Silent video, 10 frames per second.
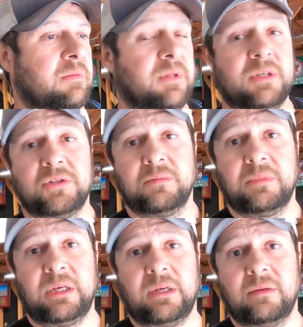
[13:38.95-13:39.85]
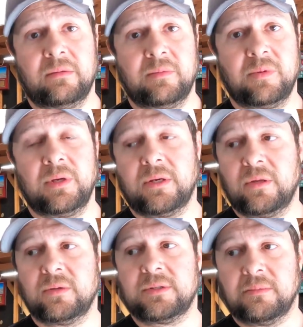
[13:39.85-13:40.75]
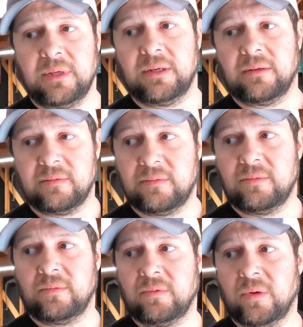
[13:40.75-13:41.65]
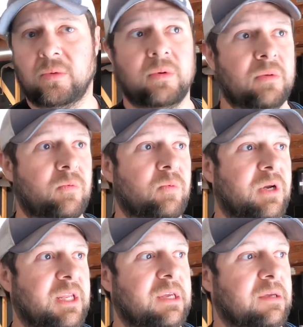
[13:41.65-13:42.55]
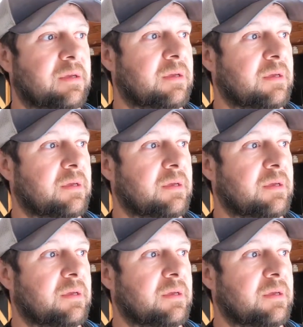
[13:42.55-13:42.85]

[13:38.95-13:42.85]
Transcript: and that should be pretty close to being road ready.